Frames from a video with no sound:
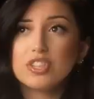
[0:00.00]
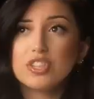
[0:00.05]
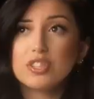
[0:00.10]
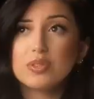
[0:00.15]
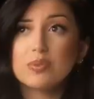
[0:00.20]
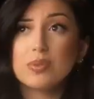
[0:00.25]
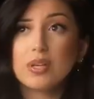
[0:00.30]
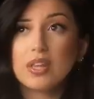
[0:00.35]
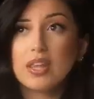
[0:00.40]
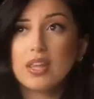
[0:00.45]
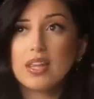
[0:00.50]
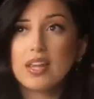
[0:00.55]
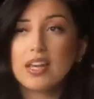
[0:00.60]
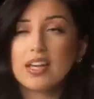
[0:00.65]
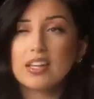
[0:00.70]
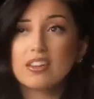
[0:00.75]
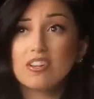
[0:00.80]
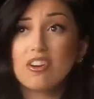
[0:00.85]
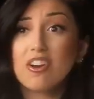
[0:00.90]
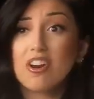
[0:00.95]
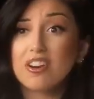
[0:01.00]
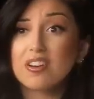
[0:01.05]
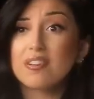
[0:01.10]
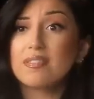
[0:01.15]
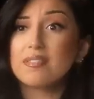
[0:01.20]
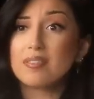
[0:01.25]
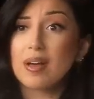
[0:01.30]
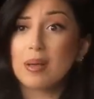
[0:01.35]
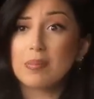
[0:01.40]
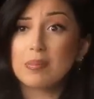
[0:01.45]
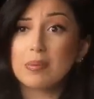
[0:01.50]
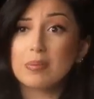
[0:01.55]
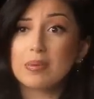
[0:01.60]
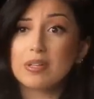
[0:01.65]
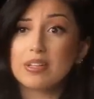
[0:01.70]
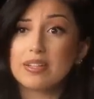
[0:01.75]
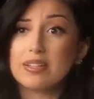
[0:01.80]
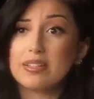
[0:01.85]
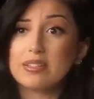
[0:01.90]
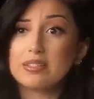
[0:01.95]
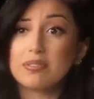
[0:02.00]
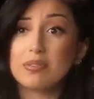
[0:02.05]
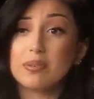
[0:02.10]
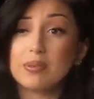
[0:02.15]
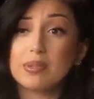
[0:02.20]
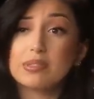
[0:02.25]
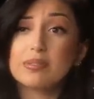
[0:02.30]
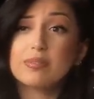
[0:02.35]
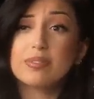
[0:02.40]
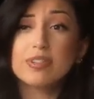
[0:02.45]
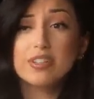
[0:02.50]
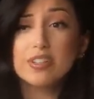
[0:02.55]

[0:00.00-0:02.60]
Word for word: She's really like the heart of the family because if it wasn't